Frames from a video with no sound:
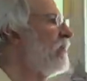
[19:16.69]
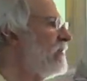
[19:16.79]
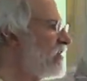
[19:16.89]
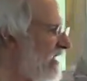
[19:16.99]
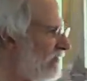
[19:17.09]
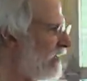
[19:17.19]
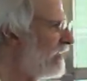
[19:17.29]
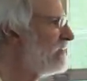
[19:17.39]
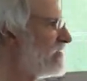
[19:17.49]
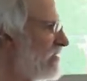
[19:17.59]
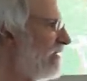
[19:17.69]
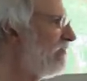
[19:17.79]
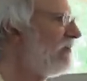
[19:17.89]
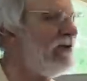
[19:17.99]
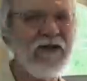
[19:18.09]
mulch on it later and
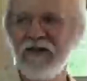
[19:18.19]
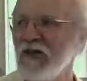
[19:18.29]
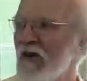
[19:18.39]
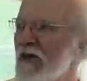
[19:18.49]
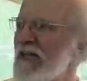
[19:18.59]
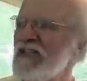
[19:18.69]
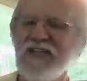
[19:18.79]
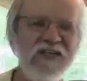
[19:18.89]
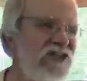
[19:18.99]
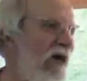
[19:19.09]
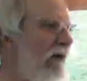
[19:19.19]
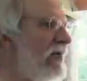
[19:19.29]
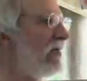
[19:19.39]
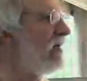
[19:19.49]
stuff. You don't get to say sorry to